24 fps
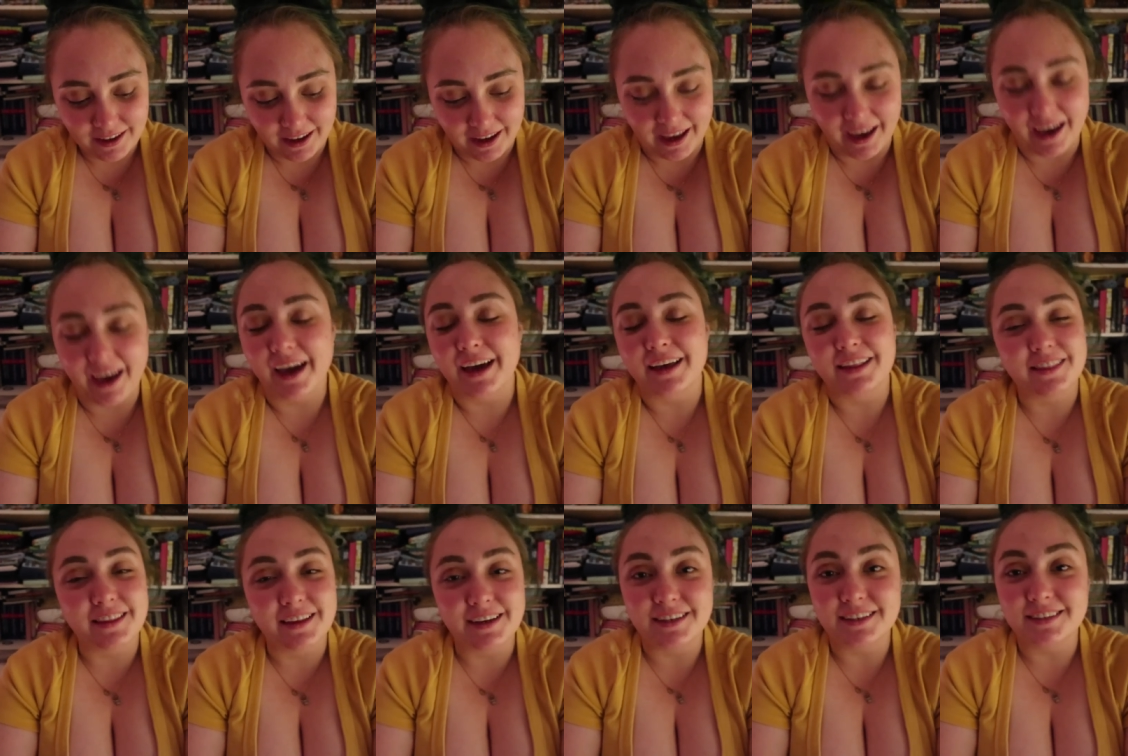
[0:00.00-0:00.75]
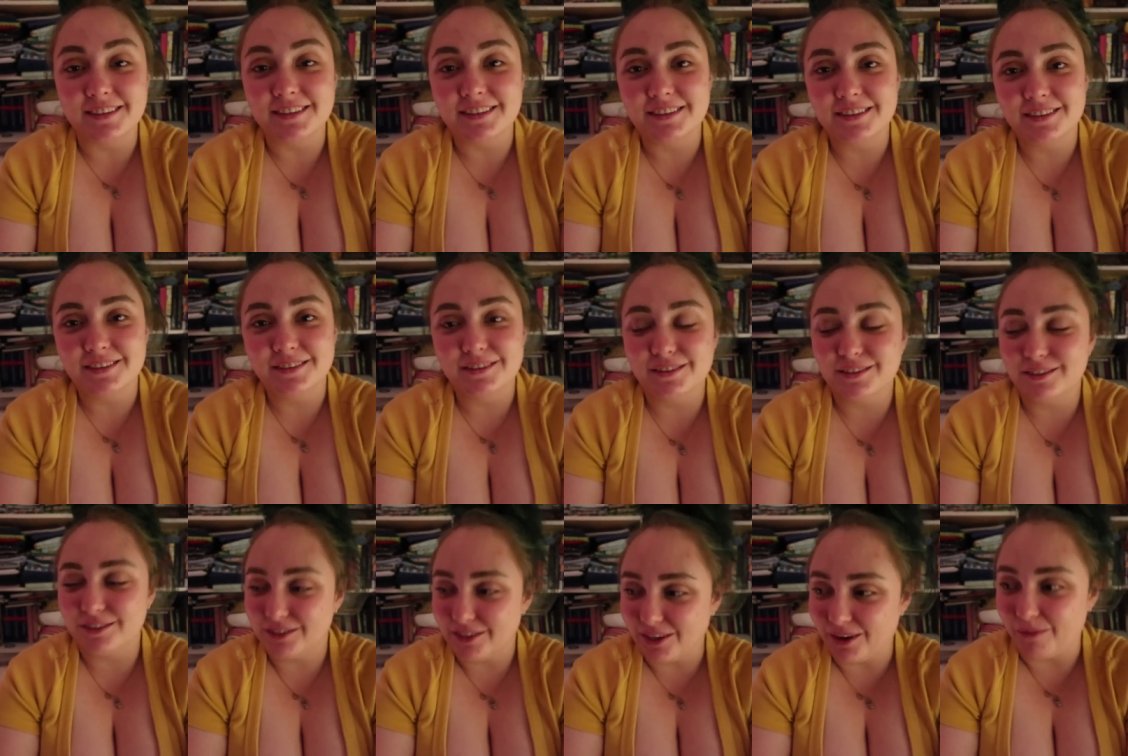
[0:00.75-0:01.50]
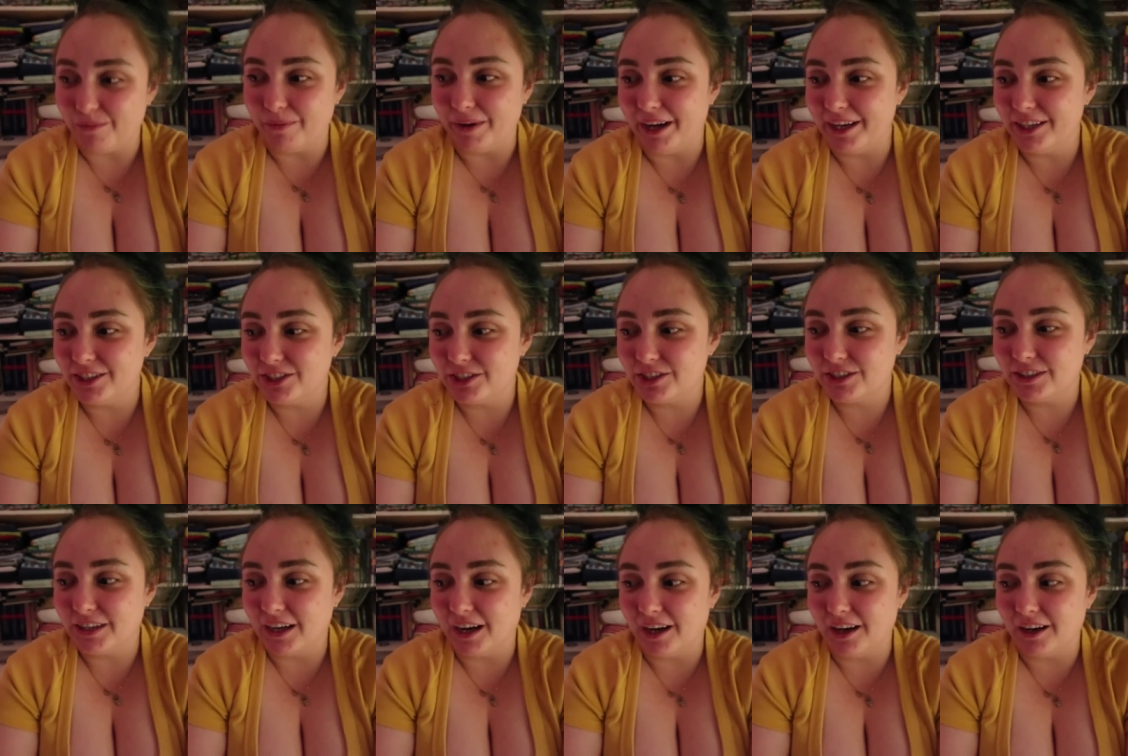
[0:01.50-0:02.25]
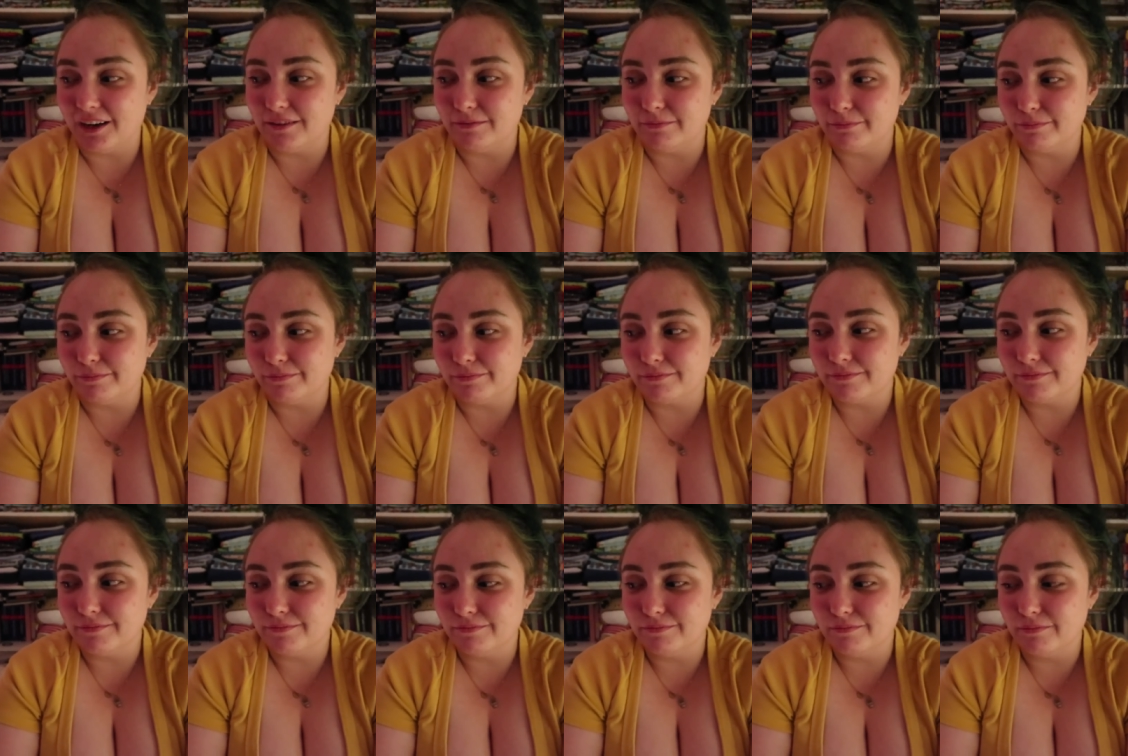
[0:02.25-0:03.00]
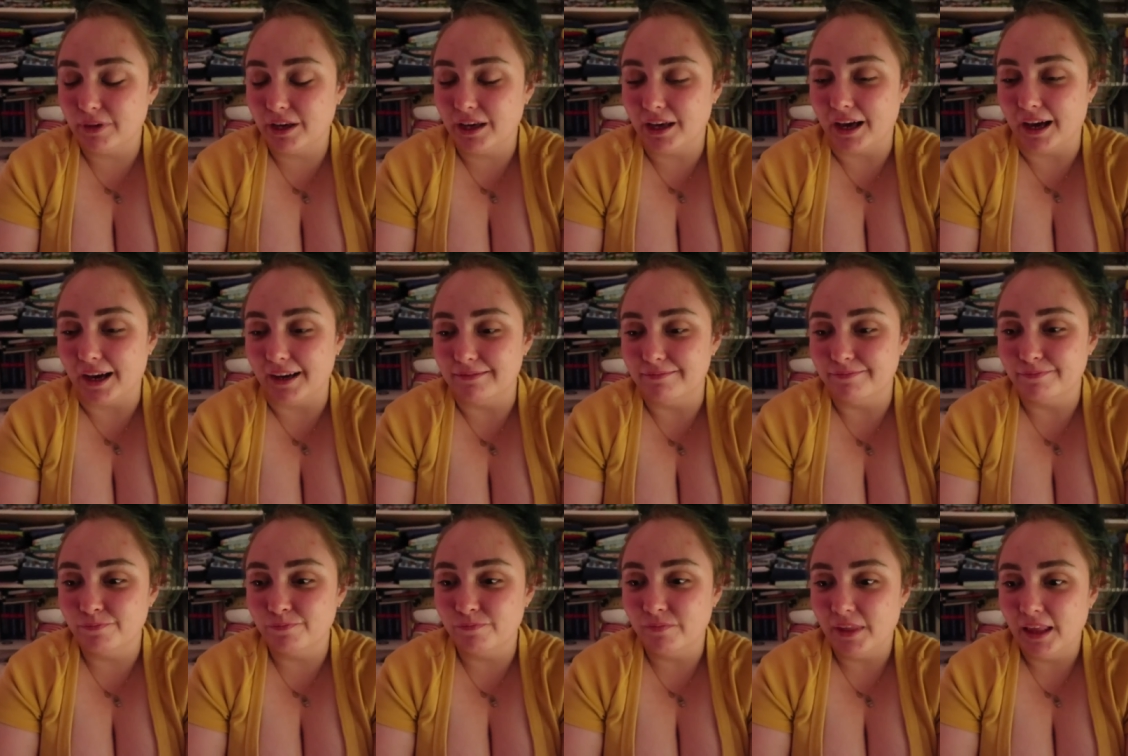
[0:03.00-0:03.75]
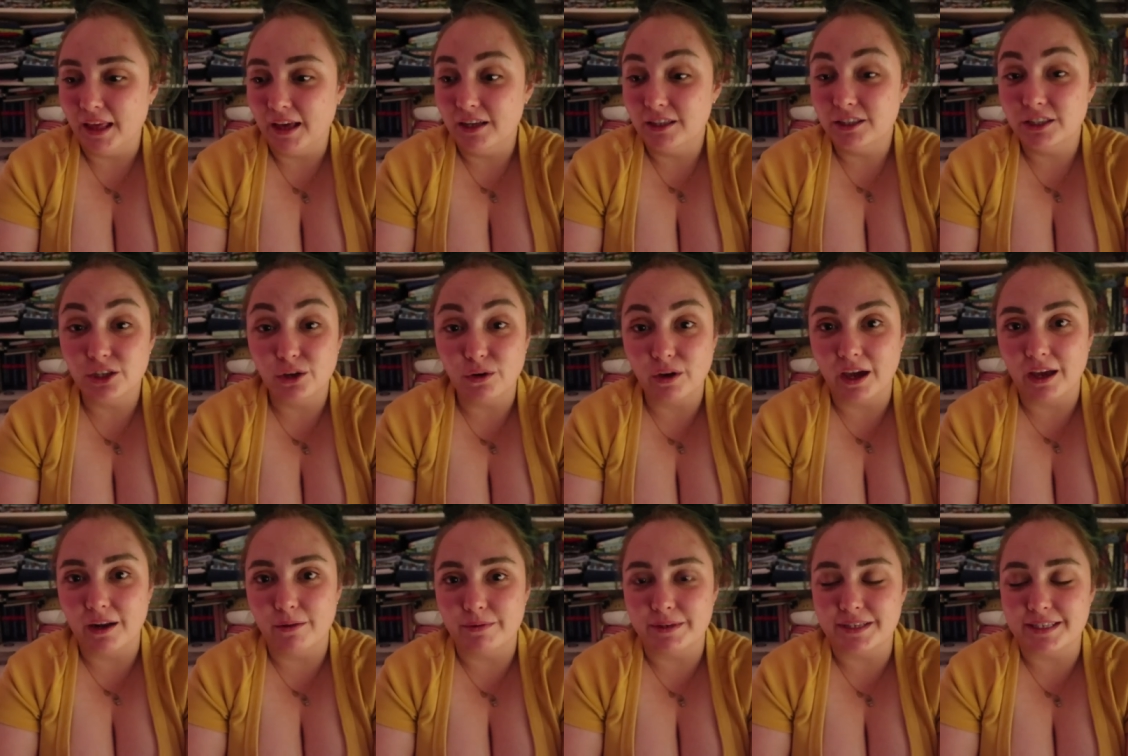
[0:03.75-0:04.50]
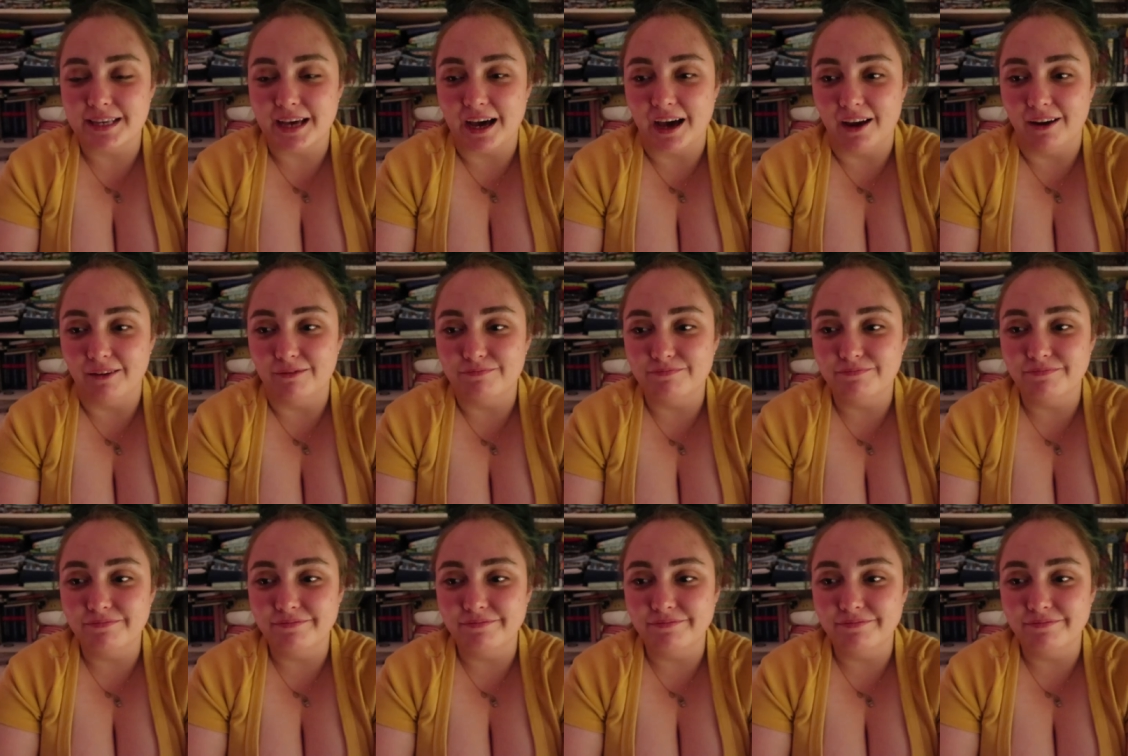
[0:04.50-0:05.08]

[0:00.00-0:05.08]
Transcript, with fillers: I hate this so much. Um, but yeah okay to be sad.